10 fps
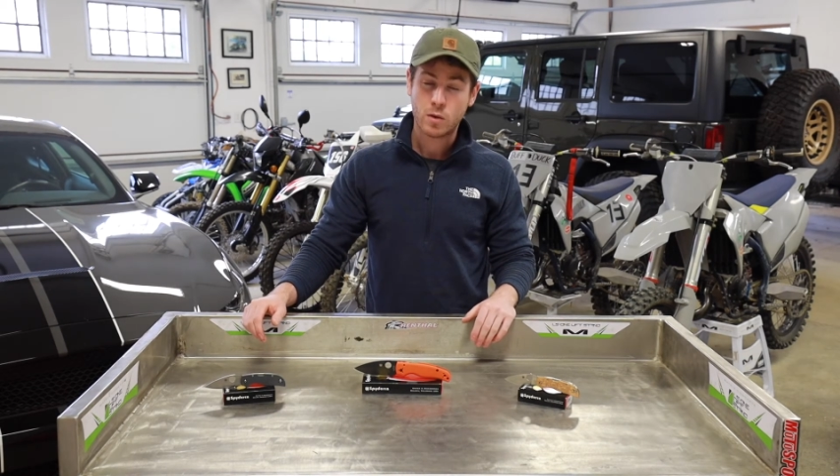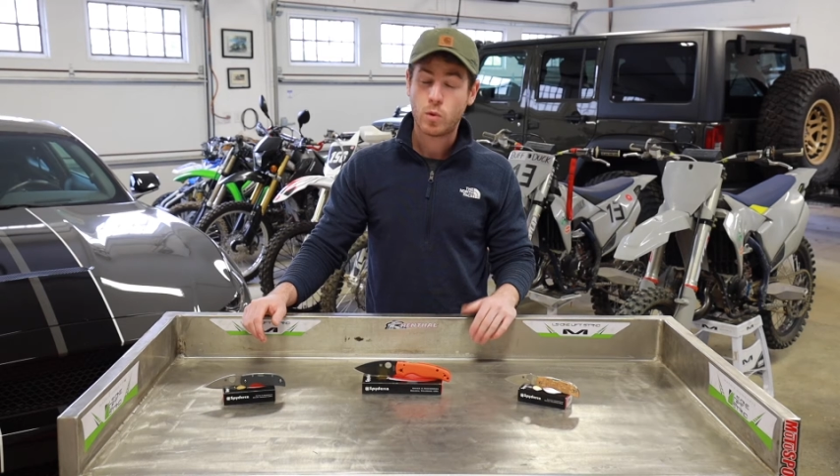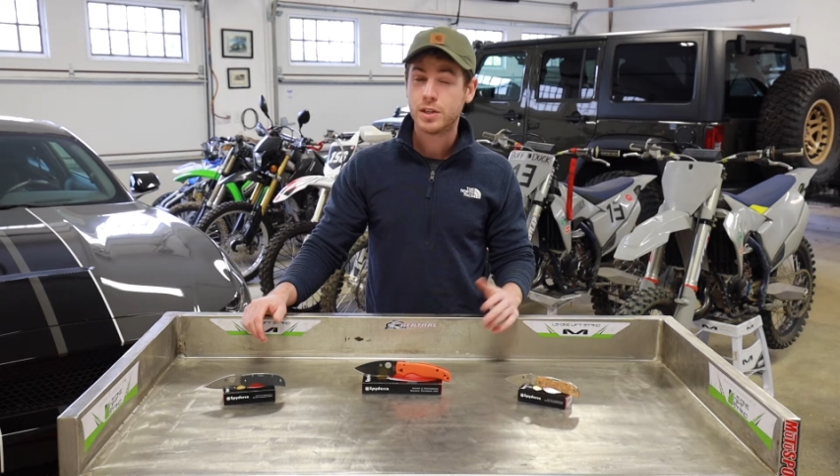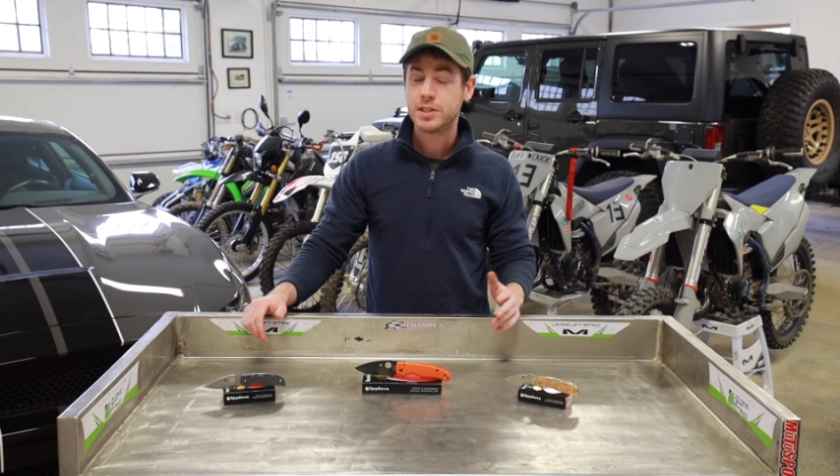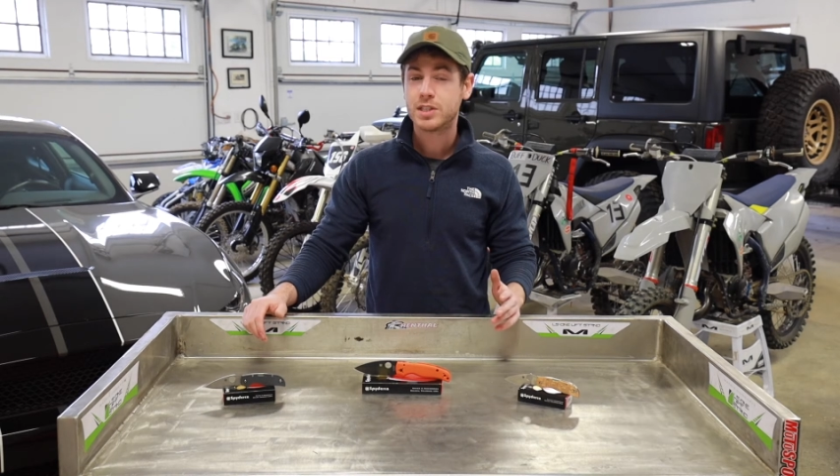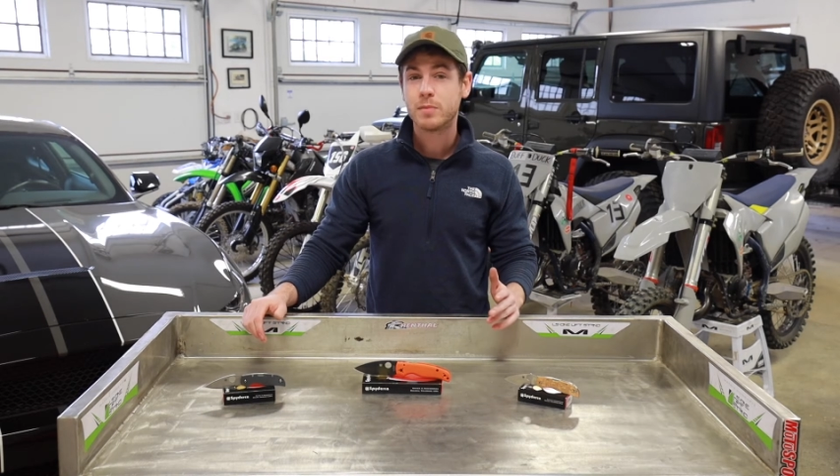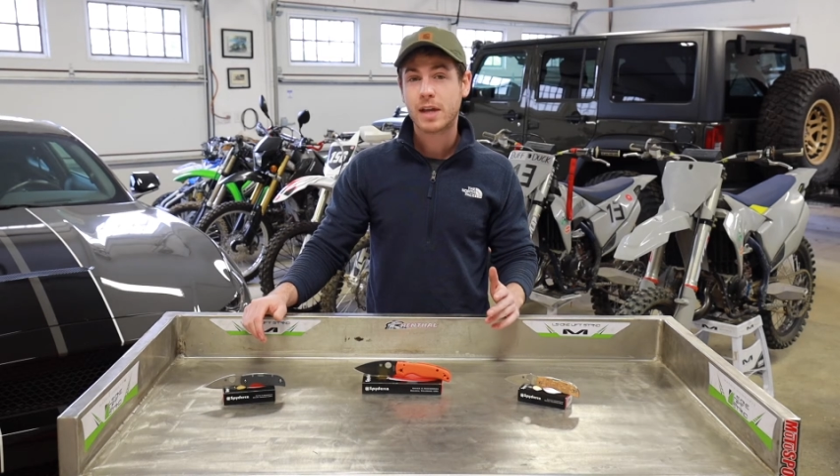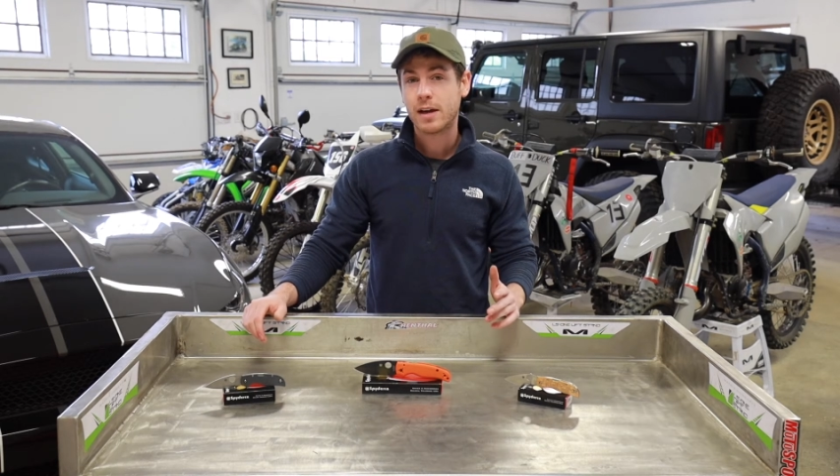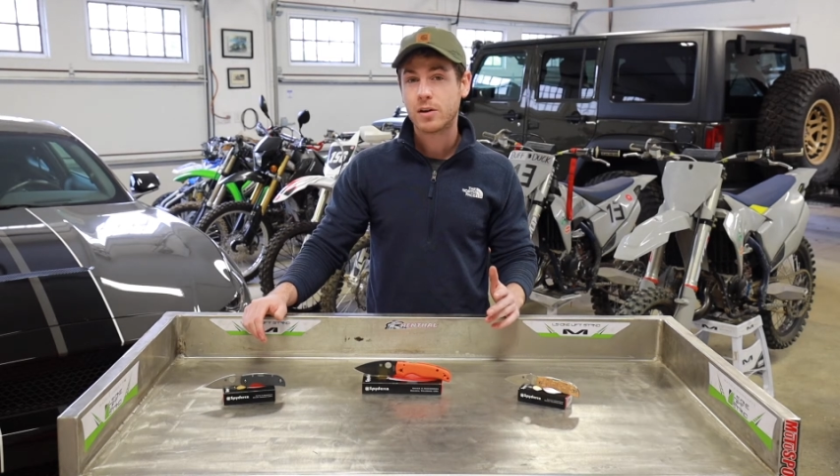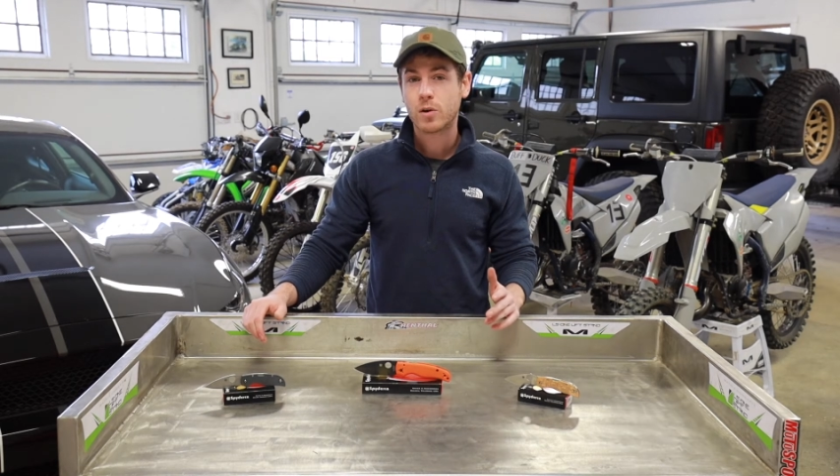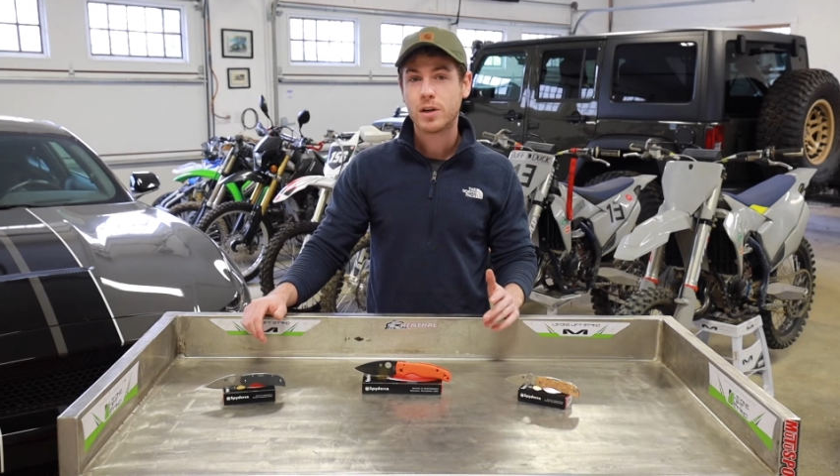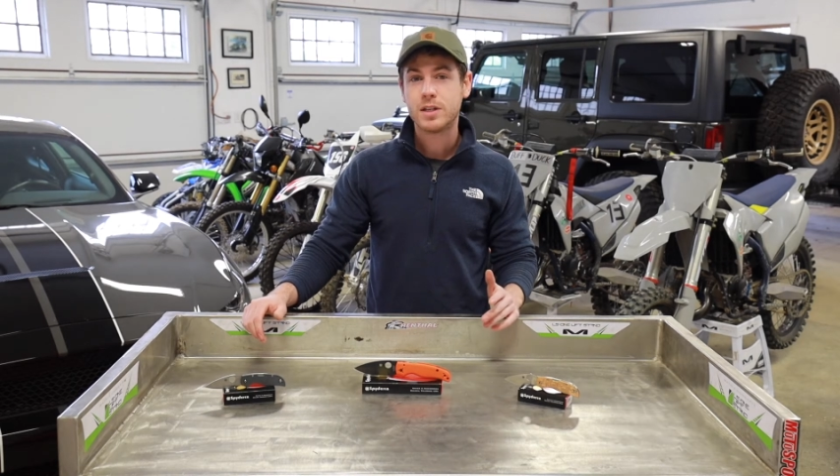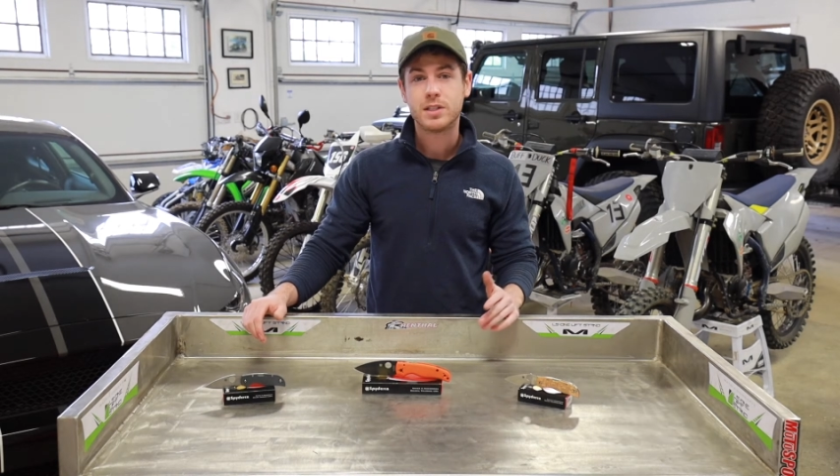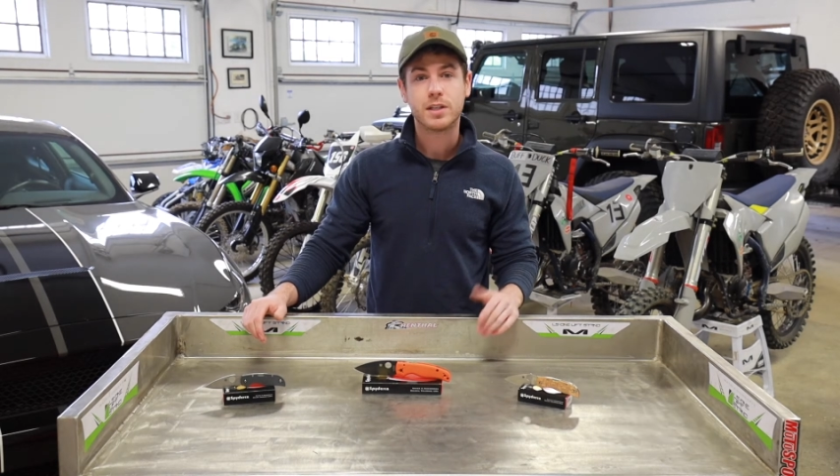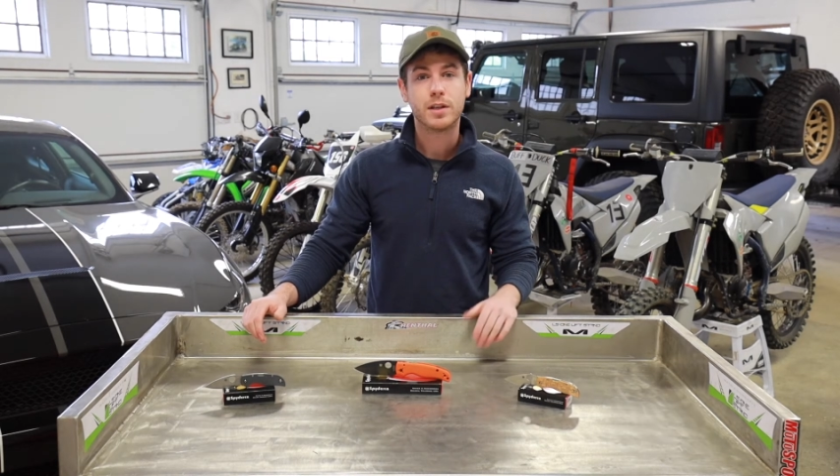While in some
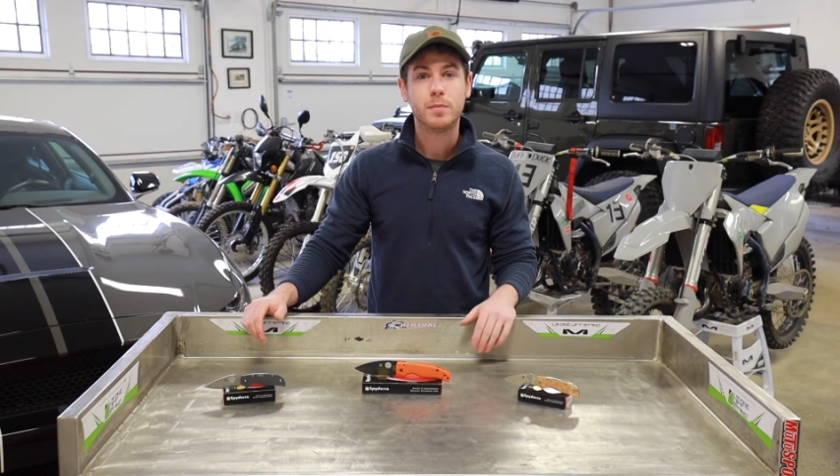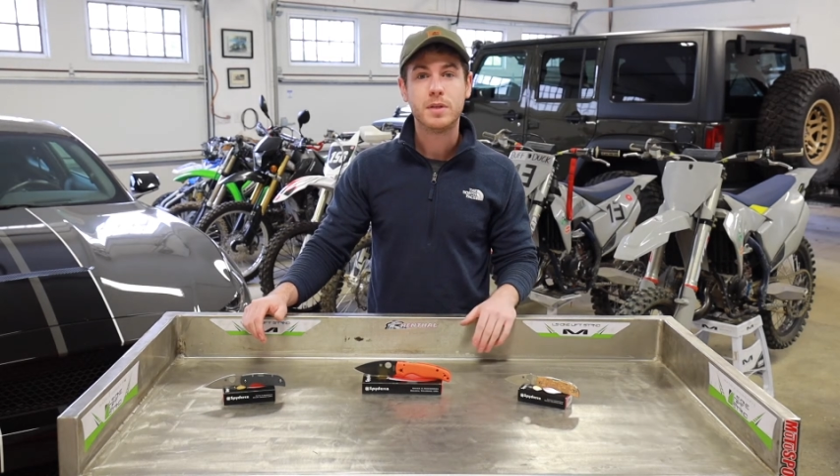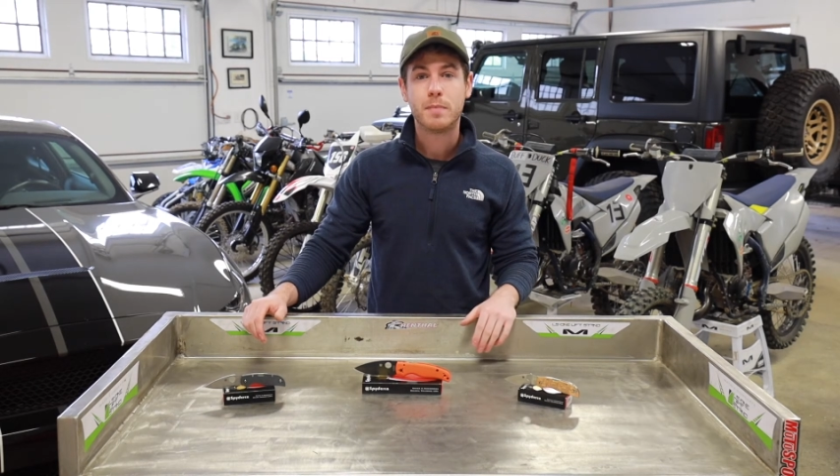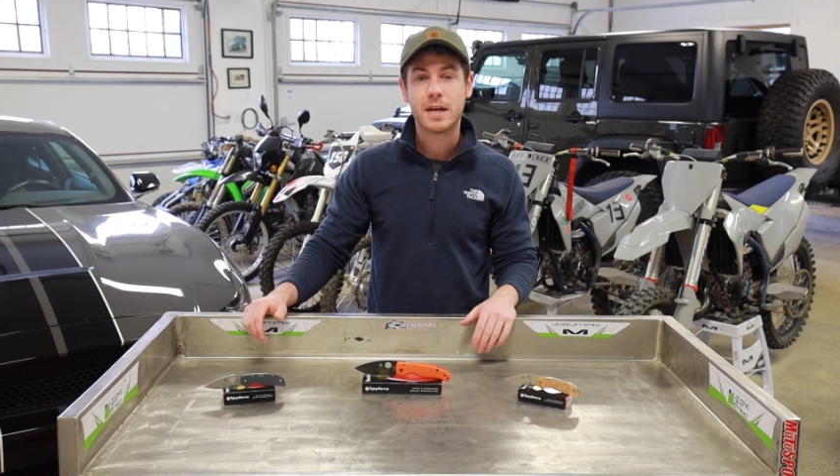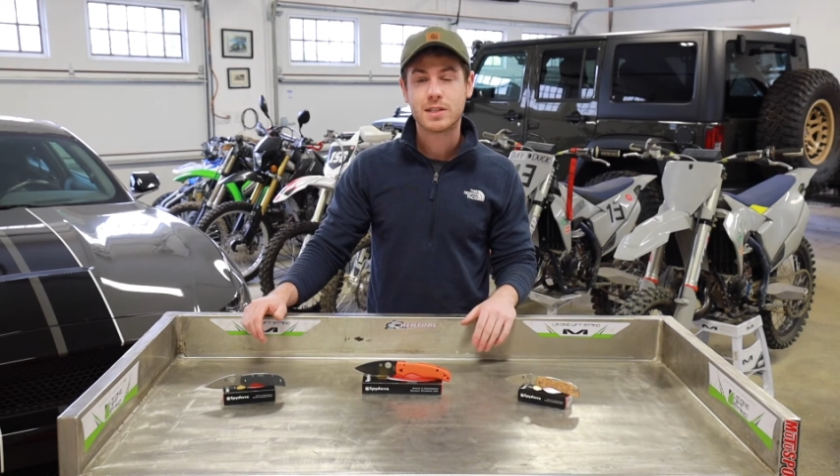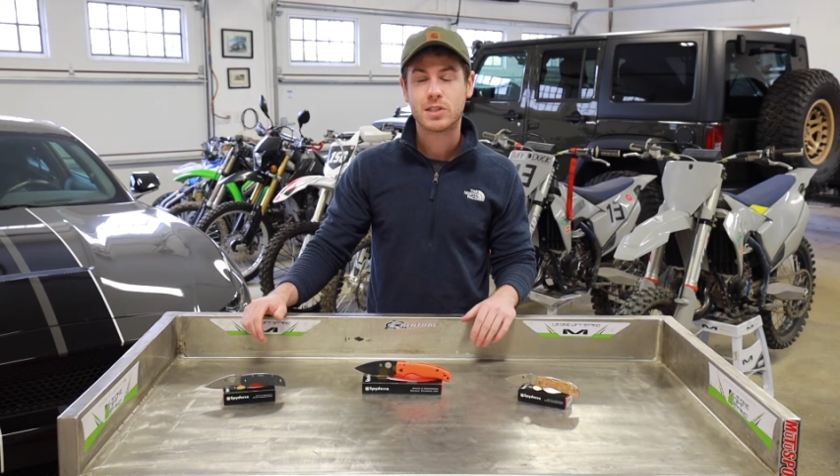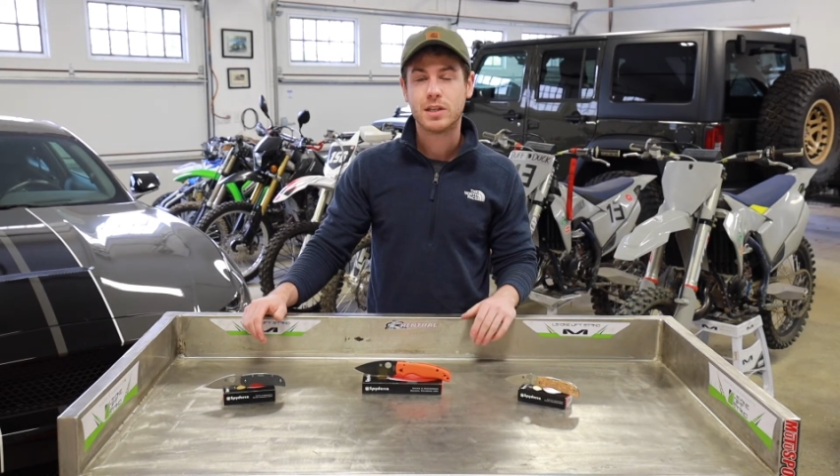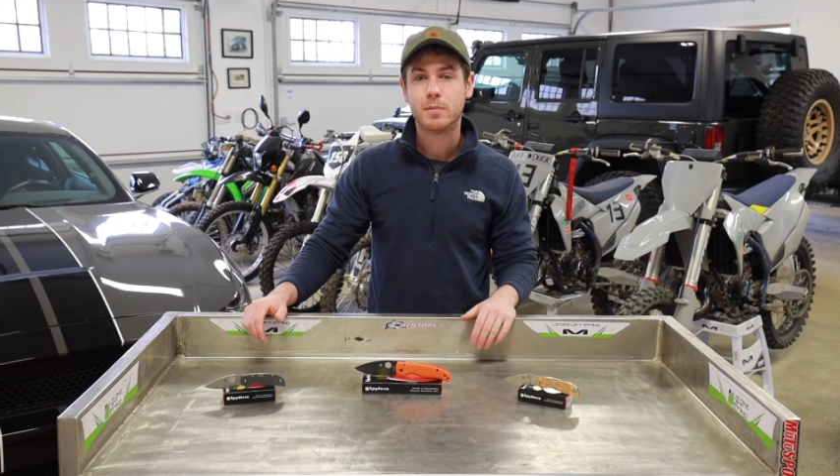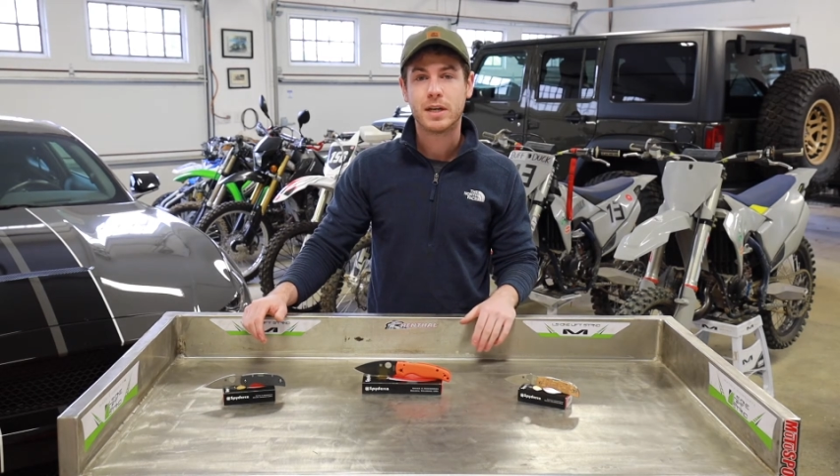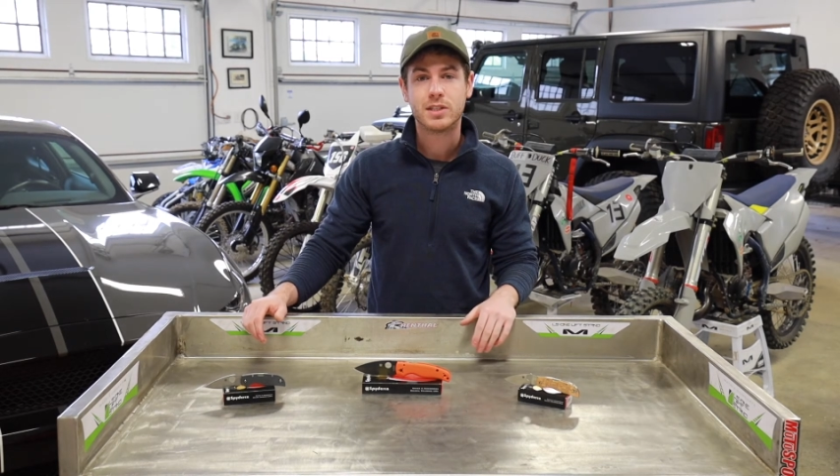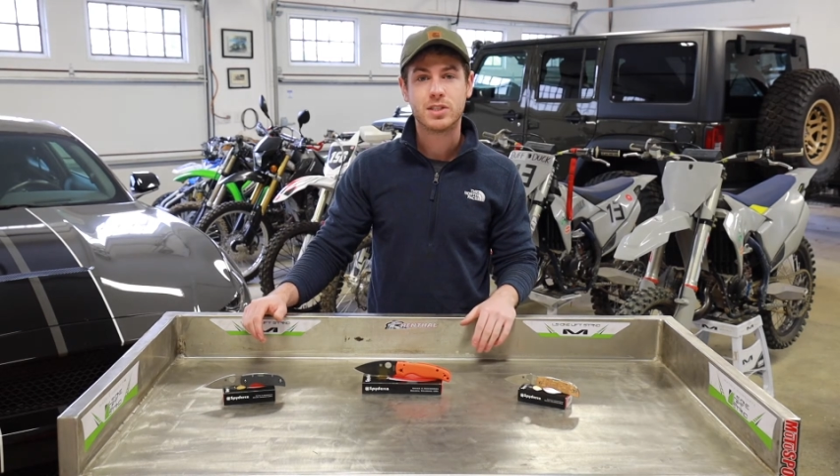categories it could be bested by